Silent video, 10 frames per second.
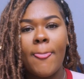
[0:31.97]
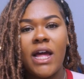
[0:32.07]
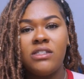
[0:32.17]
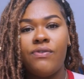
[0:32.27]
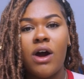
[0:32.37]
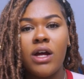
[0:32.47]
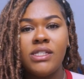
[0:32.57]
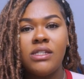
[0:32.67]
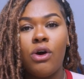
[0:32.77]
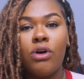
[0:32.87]

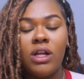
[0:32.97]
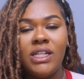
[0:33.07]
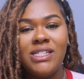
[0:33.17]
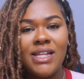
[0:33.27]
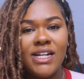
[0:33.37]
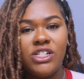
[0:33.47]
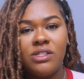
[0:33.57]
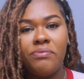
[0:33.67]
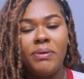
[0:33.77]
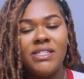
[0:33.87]
the early
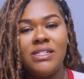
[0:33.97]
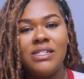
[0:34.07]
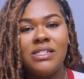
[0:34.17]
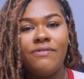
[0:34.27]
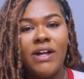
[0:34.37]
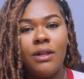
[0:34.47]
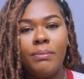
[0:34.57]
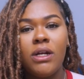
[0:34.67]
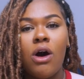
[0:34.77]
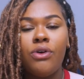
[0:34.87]
stages of business
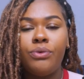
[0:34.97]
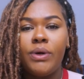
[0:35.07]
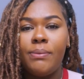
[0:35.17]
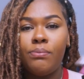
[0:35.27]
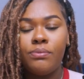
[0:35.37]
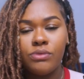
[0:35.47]
development all the way